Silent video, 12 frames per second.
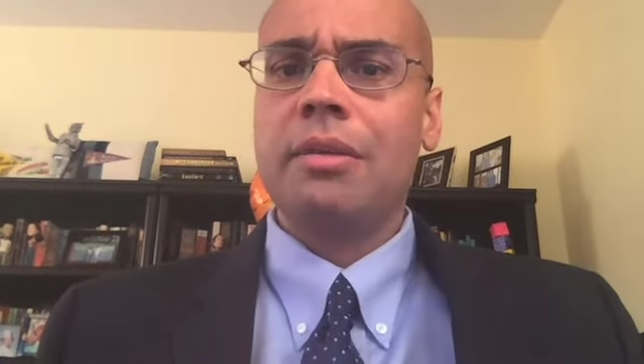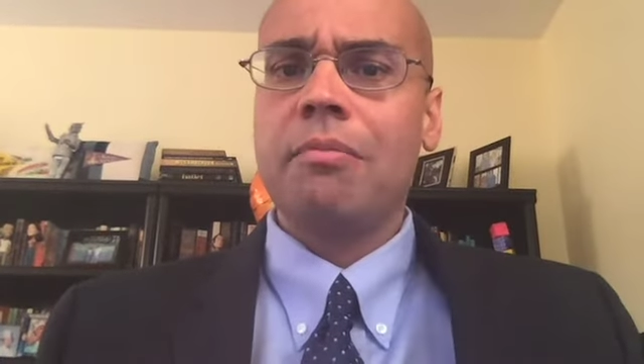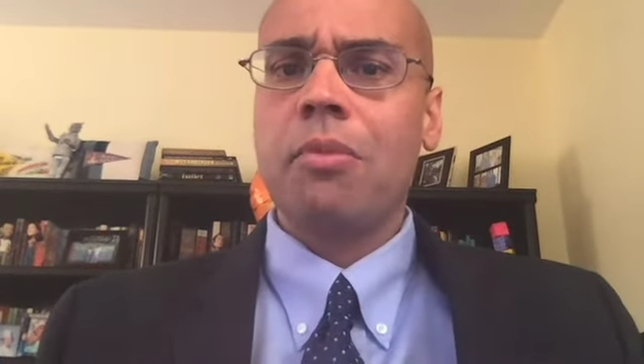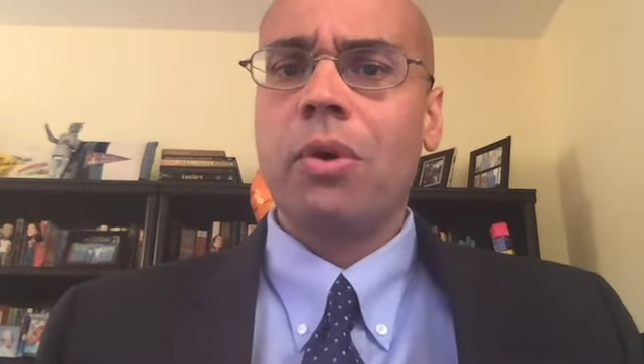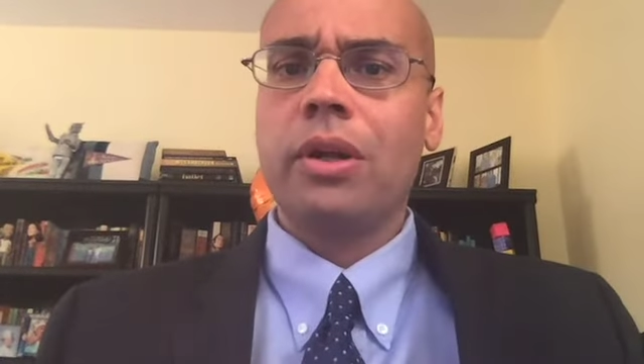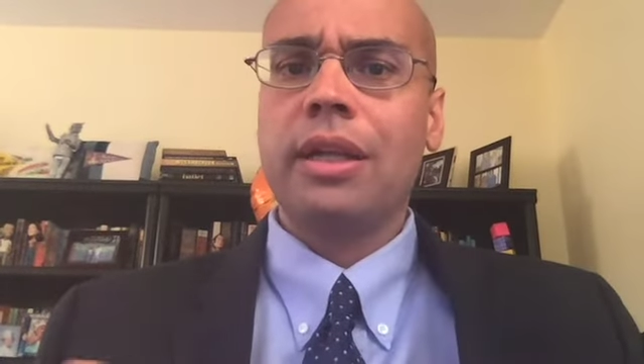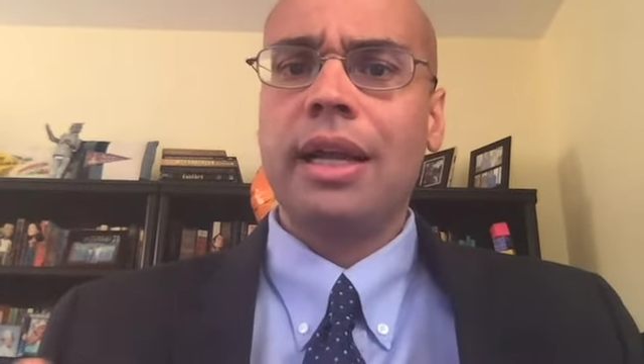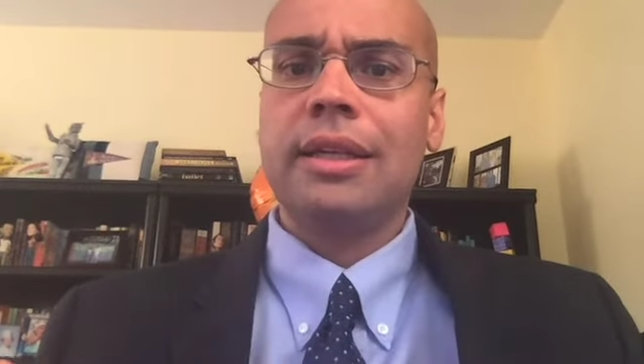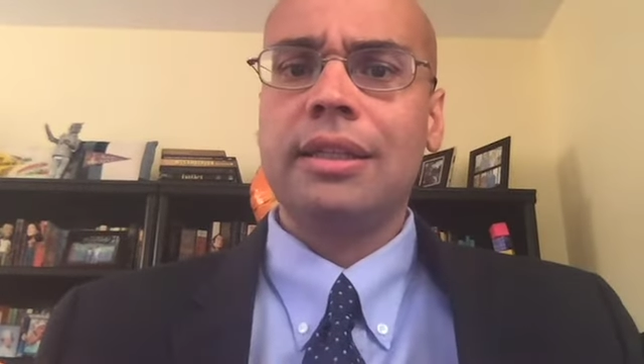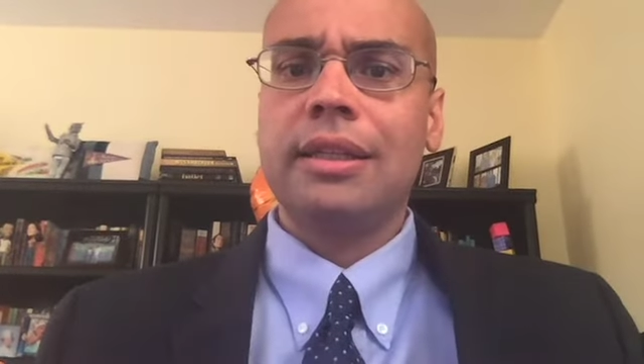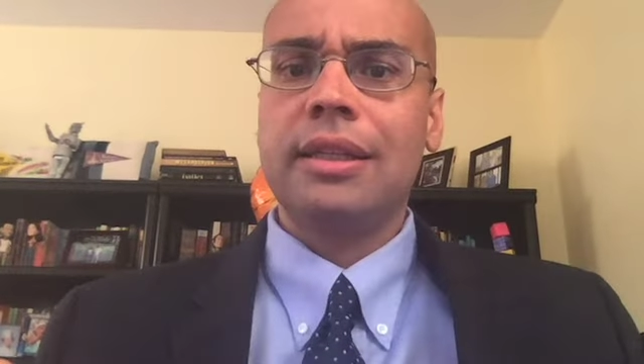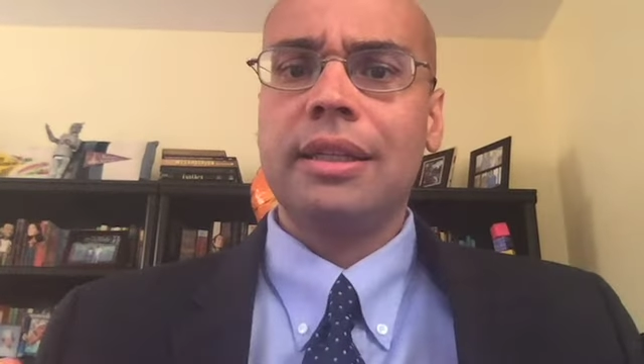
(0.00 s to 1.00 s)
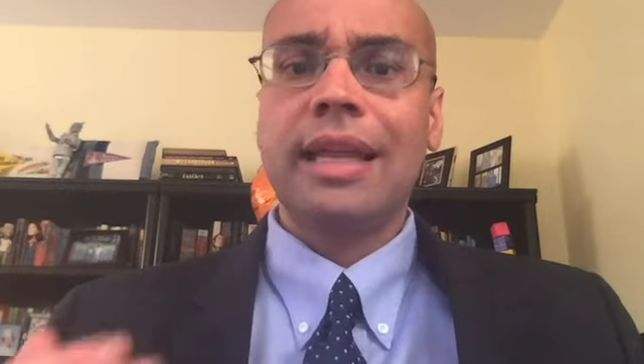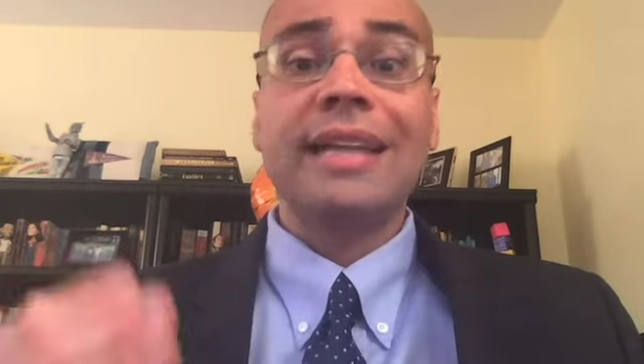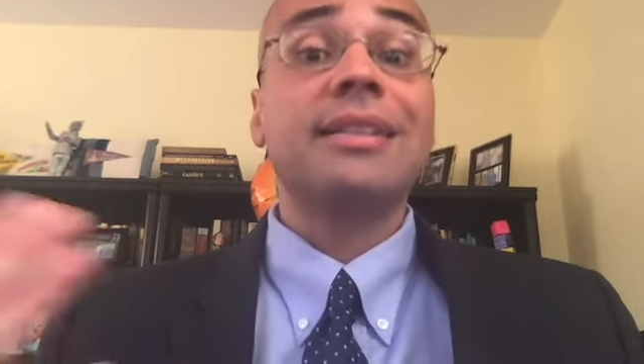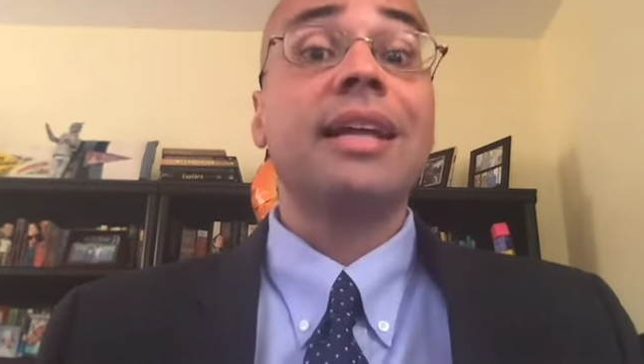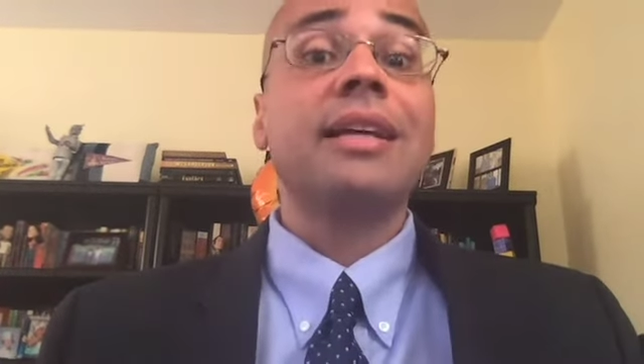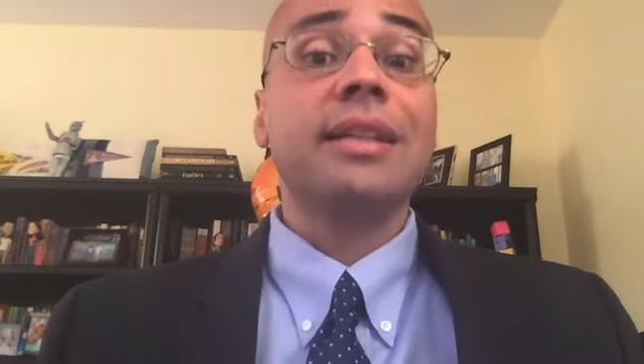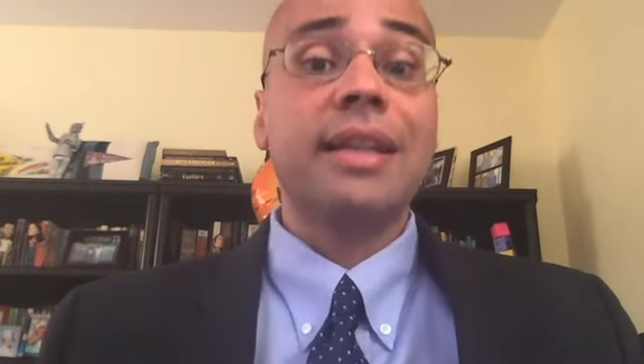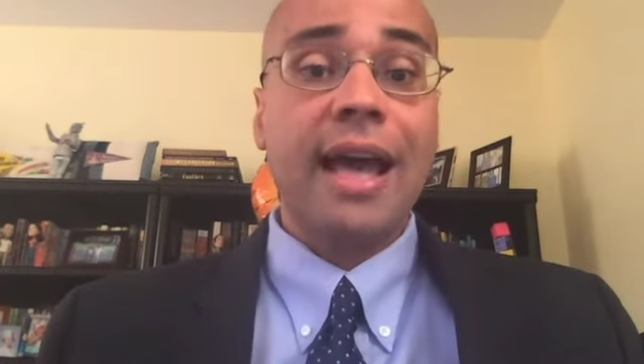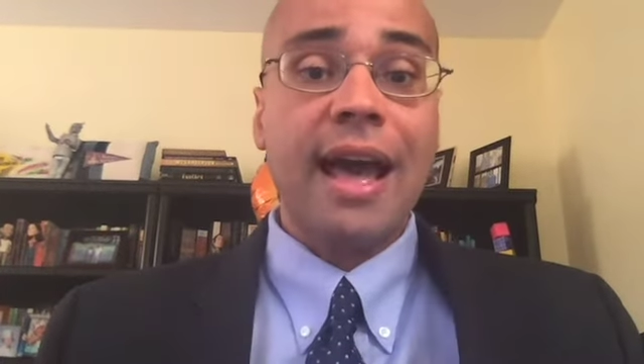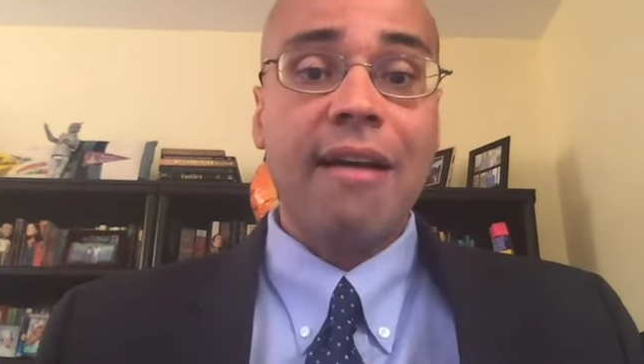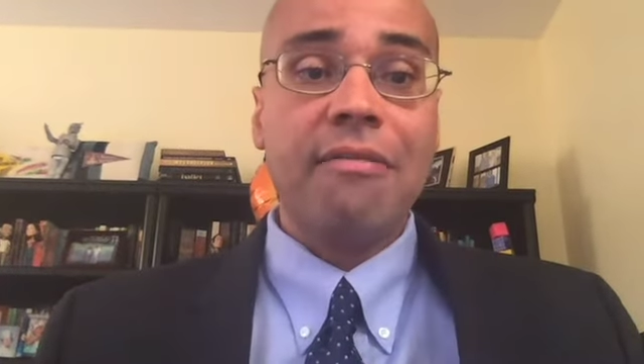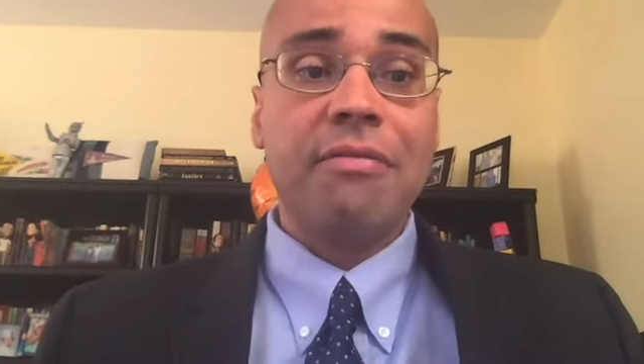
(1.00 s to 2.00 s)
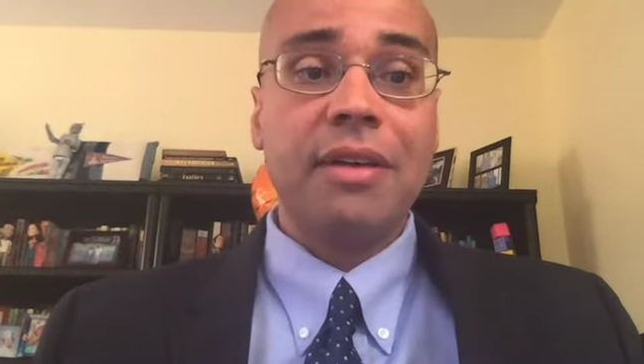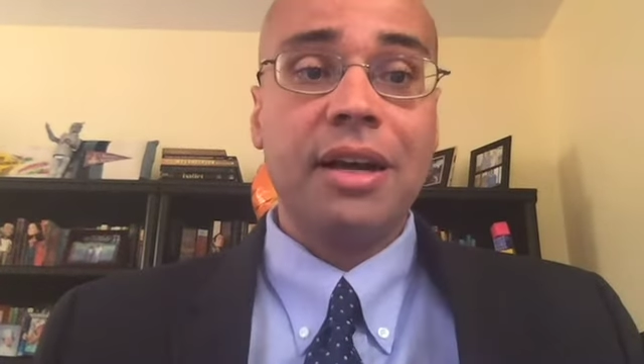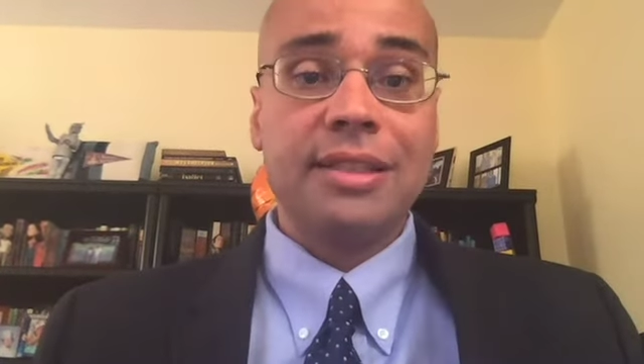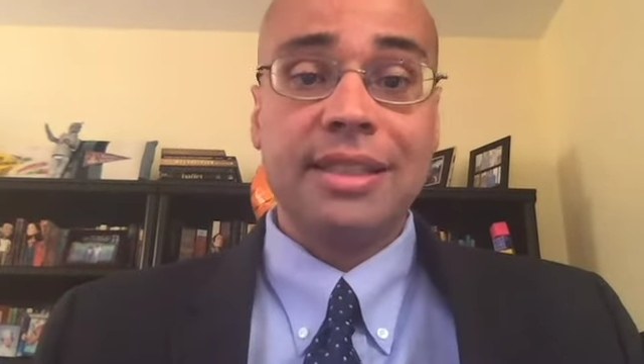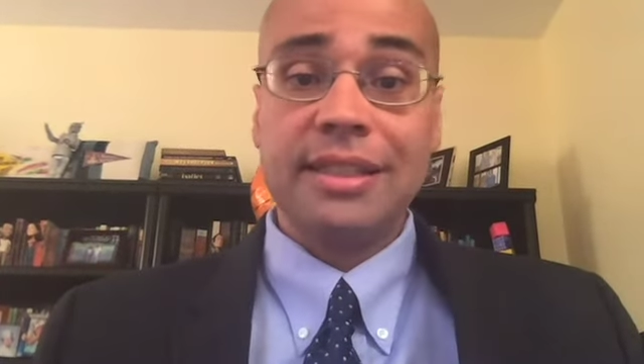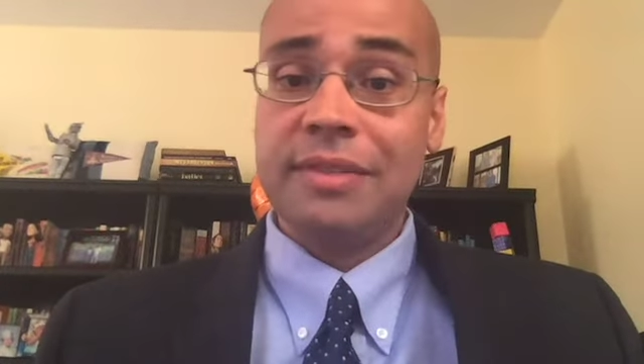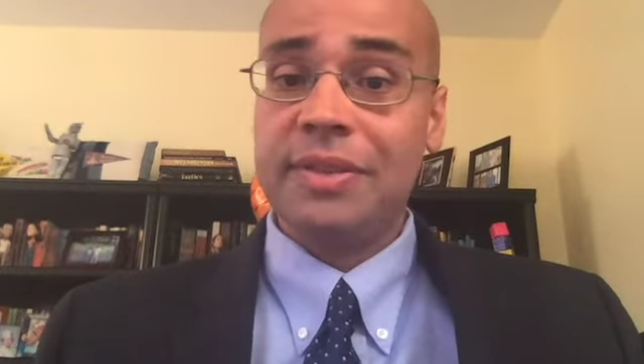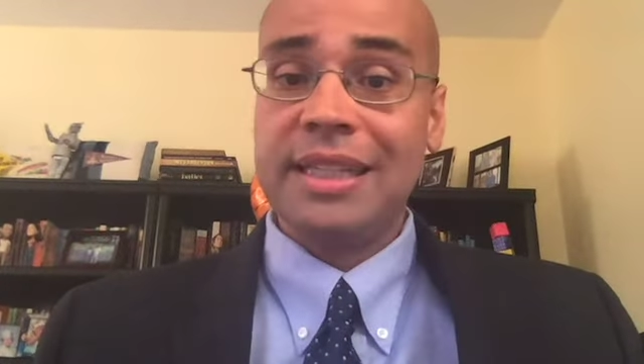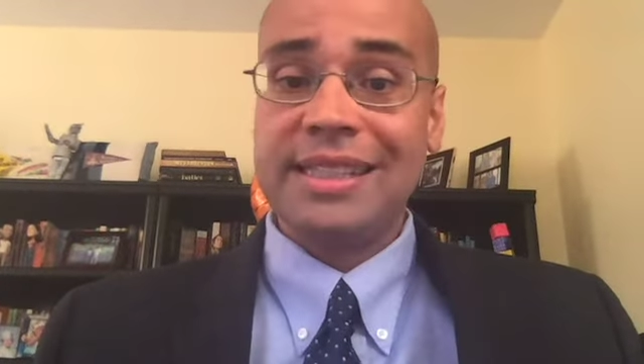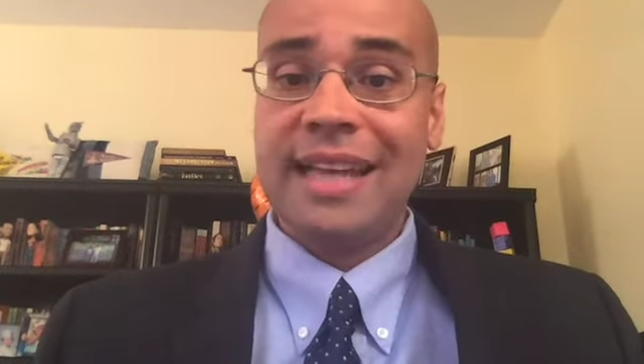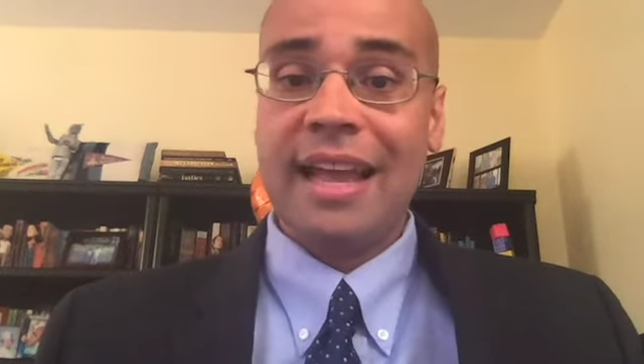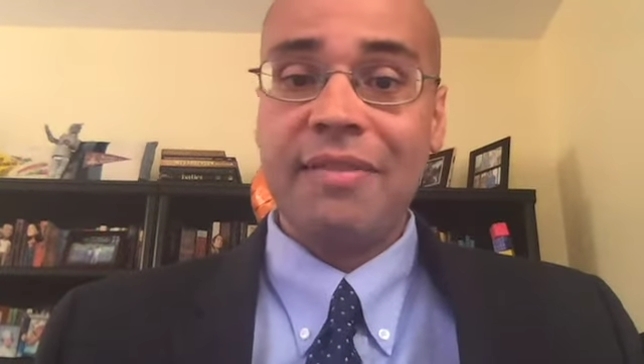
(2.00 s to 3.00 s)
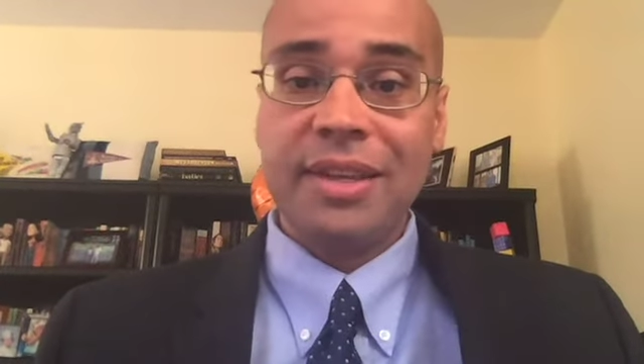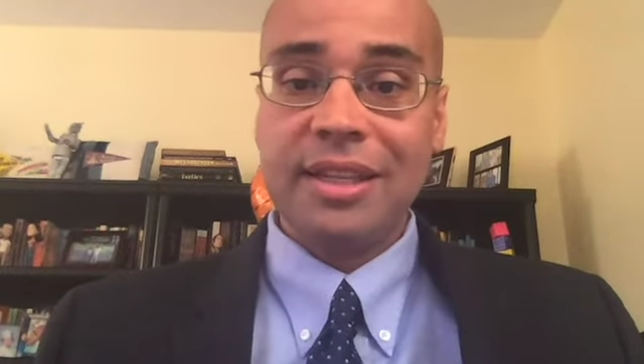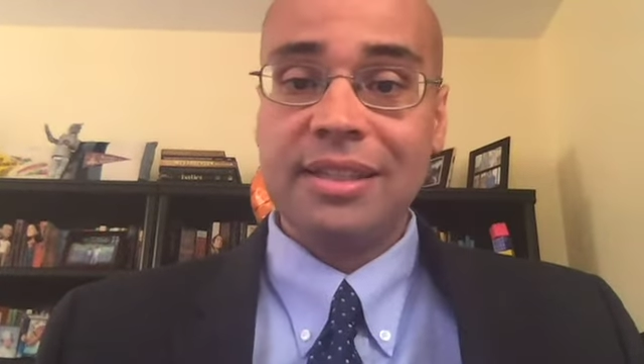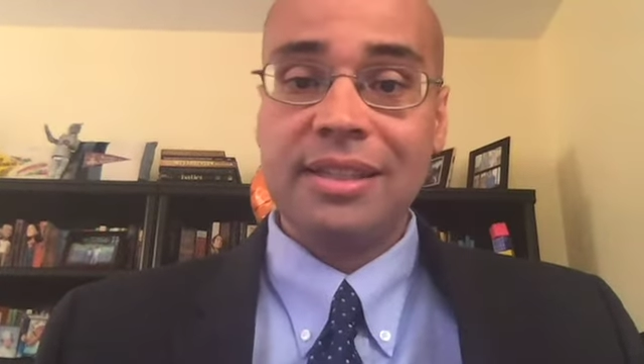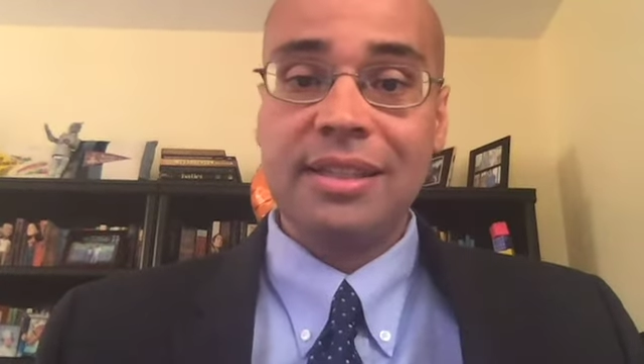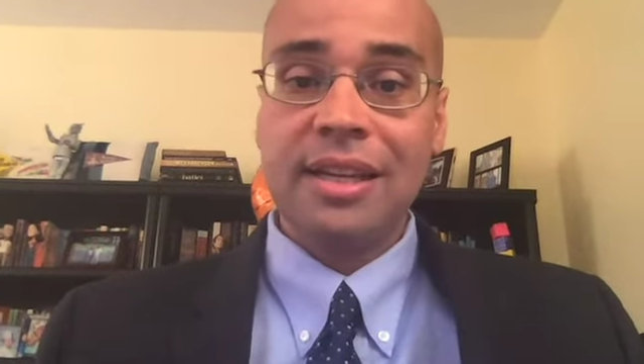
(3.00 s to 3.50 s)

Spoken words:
less likely to have significant savings